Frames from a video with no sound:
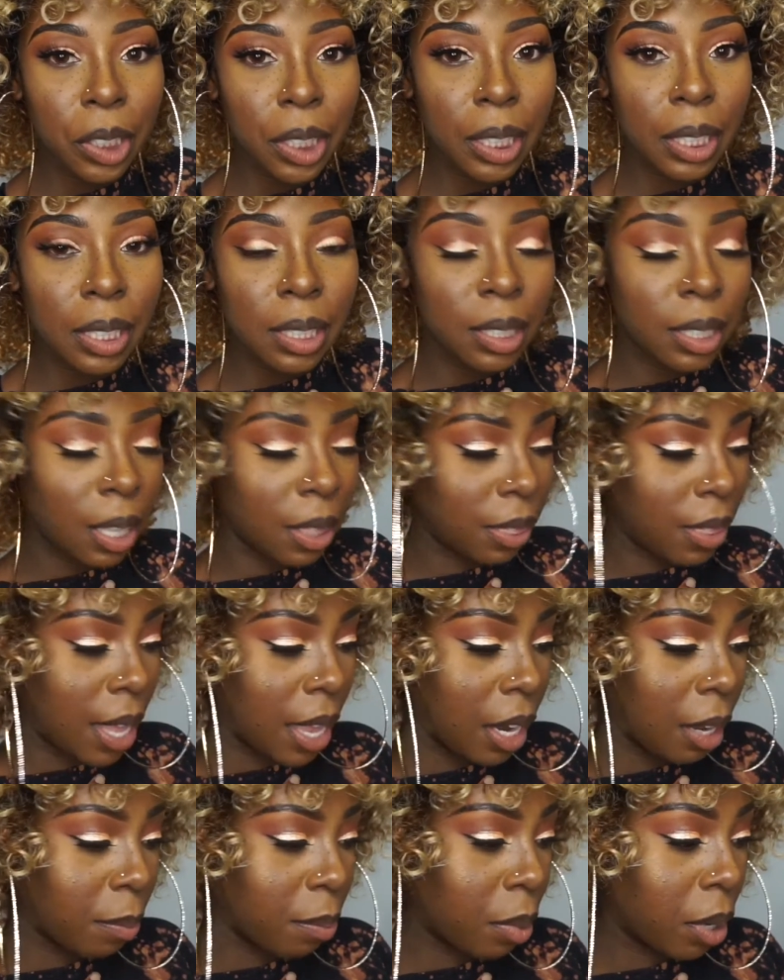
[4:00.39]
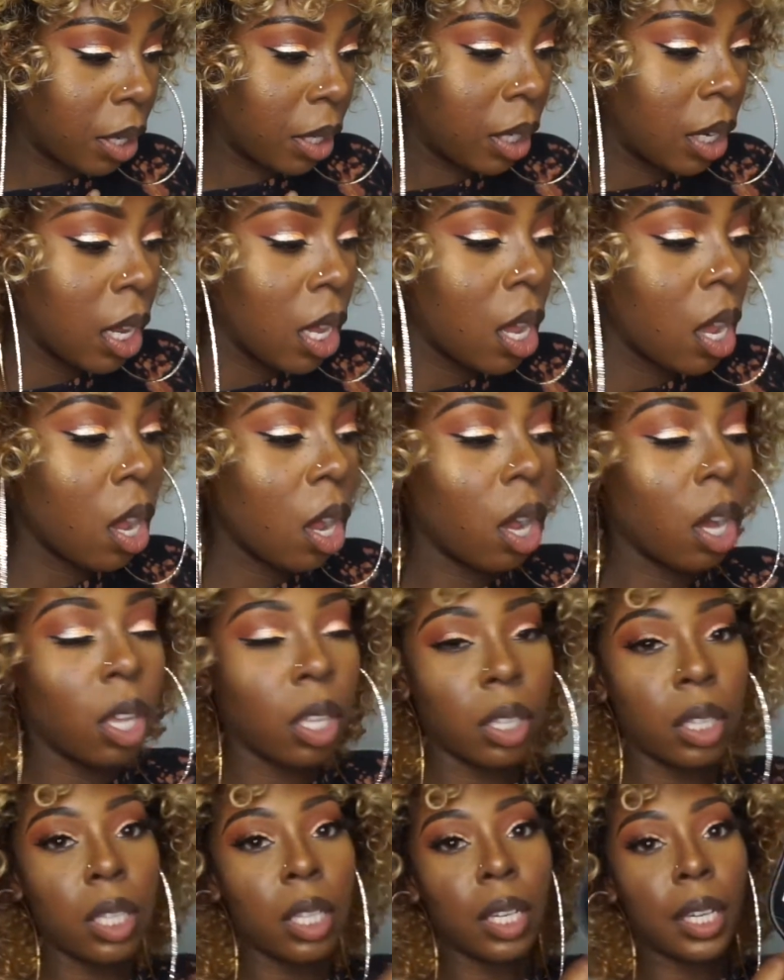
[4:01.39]
It is synthetic, but
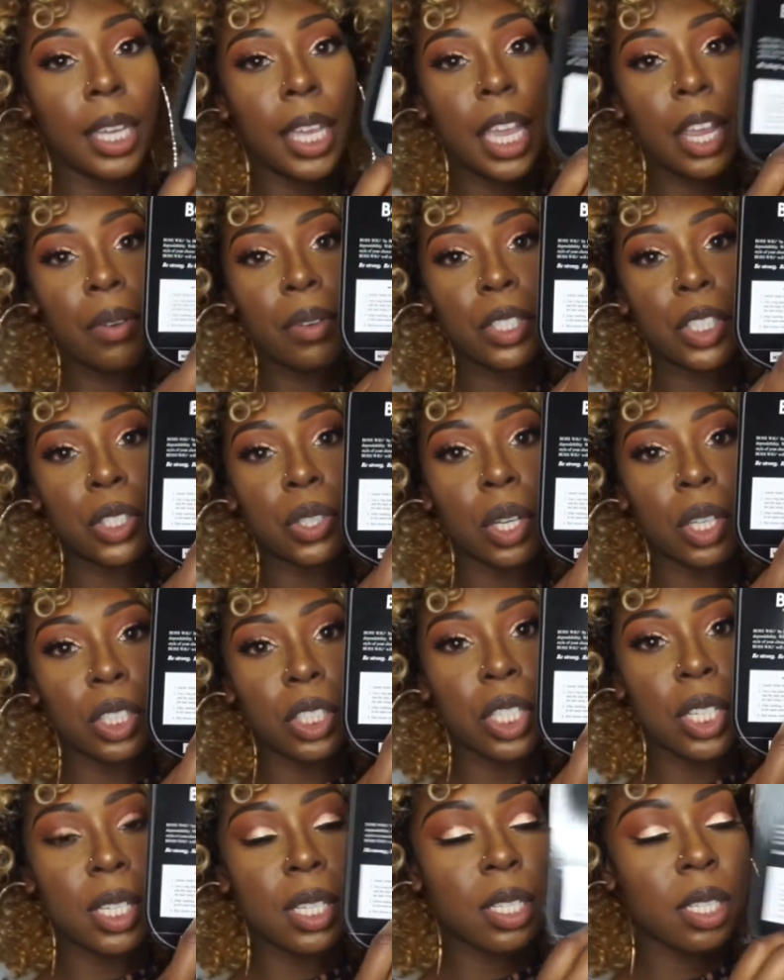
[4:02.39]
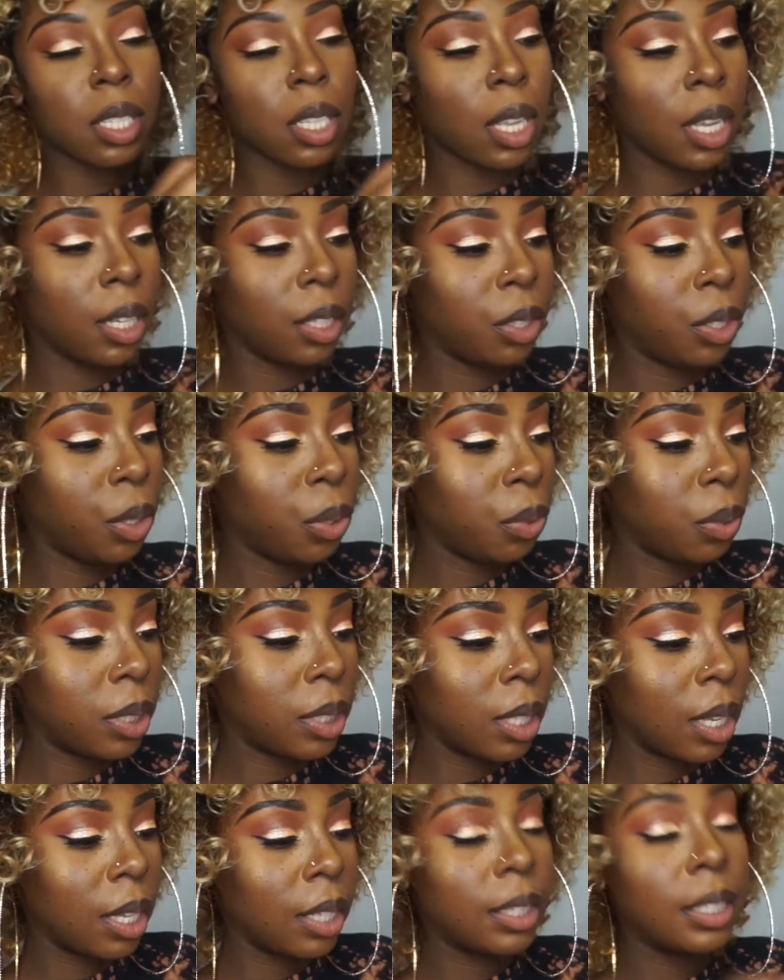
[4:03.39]
on the care instructions, it do
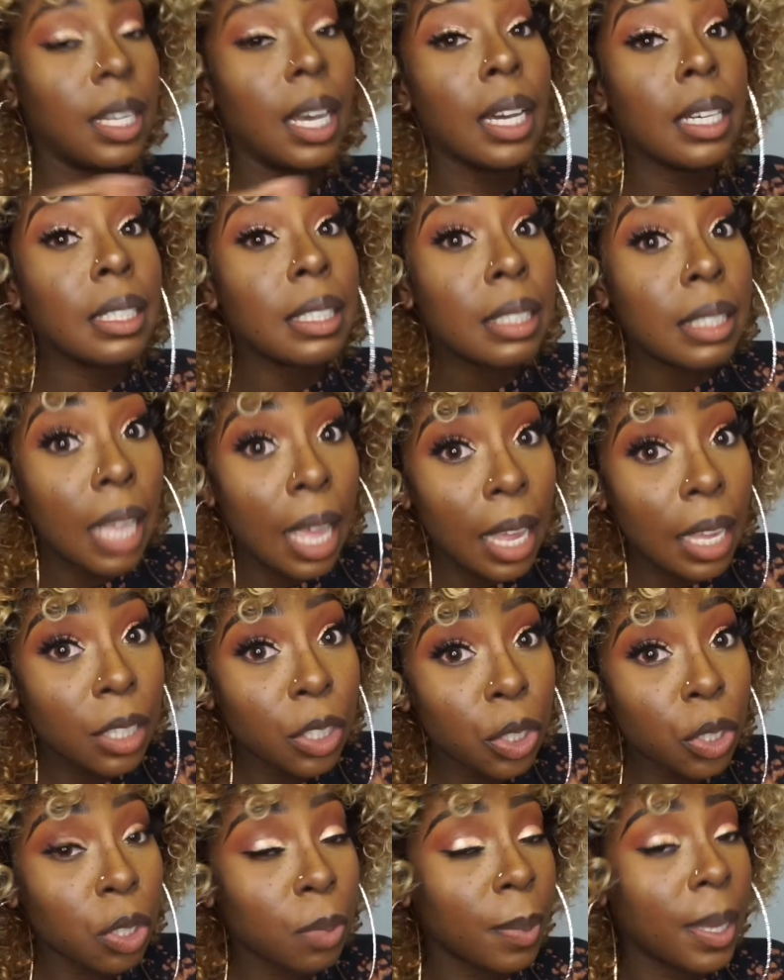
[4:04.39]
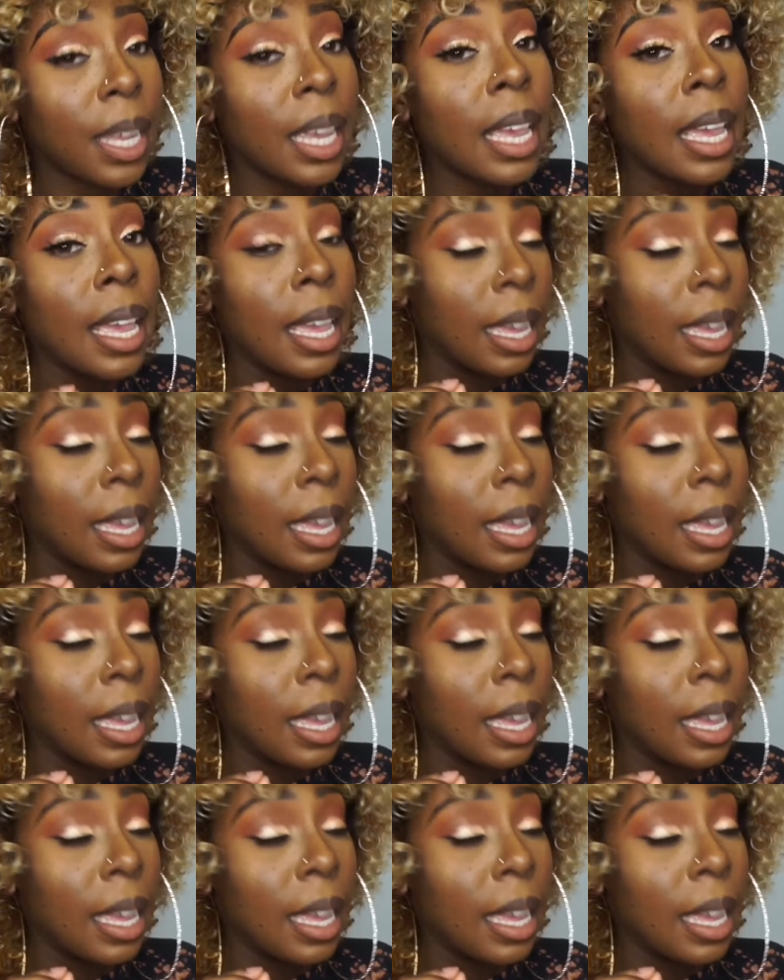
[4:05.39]
it does say, excuse me,